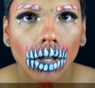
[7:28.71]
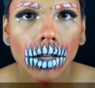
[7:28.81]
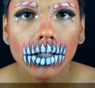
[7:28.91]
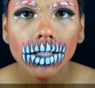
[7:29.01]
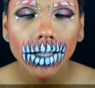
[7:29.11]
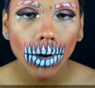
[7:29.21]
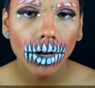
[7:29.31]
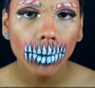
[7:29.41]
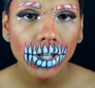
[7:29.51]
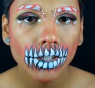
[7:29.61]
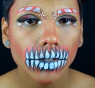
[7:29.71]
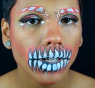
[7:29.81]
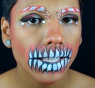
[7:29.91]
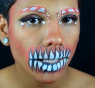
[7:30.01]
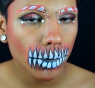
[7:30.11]
So now what I'm going to do
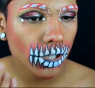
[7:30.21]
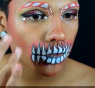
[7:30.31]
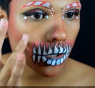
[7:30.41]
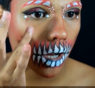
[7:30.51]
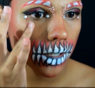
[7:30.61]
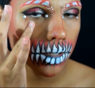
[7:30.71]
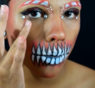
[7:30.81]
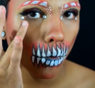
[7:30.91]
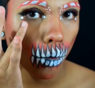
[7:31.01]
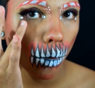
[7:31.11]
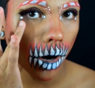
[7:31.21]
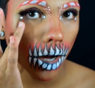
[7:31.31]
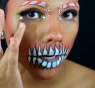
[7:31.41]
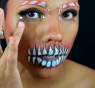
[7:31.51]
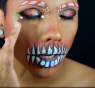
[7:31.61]
is I'm going to draw some
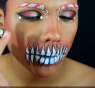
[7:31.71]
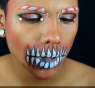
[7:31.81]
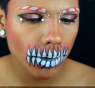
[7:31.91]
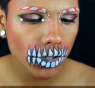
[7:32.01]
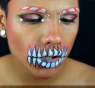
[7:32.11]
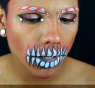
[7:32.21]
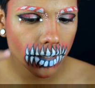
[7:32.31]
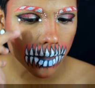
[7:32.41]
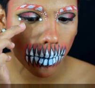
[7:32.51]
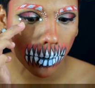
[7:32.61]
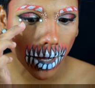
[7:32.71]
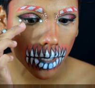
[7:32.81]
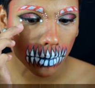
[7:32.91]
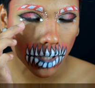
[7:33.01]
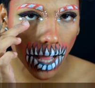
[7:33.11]
water. I'm going to draw some
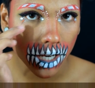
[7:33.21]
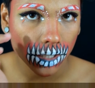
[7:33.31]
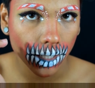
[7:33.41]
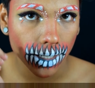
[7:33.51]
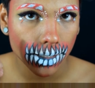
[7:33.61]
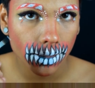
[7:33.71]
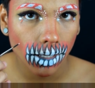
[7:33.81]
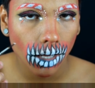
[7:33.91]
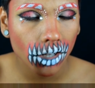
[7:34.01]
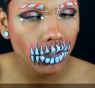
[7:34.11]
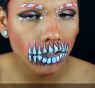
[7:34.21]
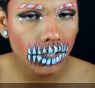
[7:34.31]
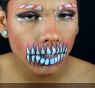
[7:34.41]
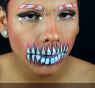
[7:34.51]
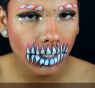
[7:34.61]
bottom lash lines. They're
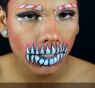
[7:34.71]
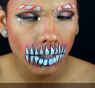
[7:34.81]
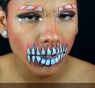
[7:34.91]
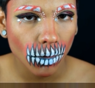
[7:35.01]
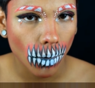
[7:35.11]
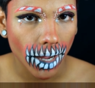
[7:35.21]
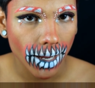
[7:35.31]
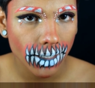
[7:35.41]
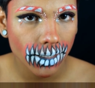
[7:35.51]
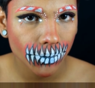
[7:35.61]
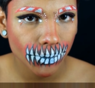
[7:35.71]
just going to be white.